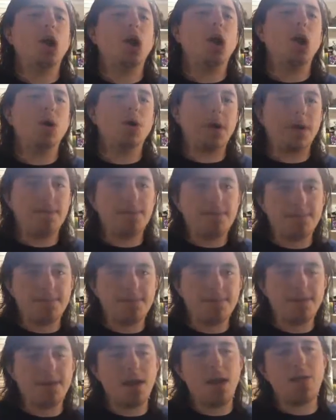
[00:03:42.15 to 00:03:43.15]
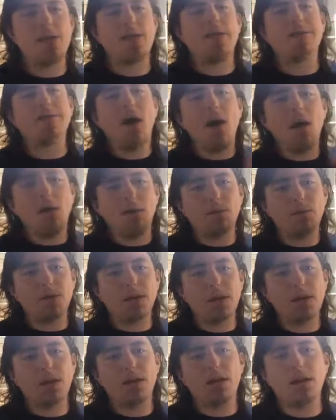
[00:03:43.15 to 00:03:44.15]
Logan. And then the following
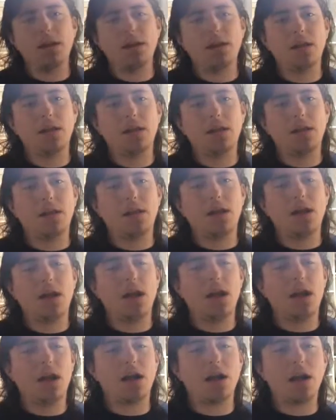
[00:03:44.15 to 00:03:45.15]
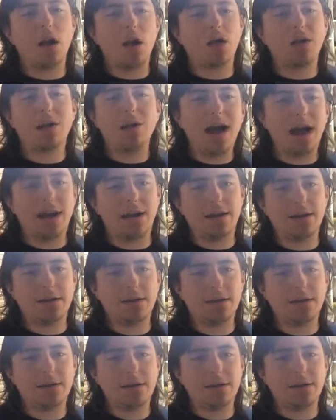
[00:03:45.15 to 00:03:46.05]
week, Conker Island.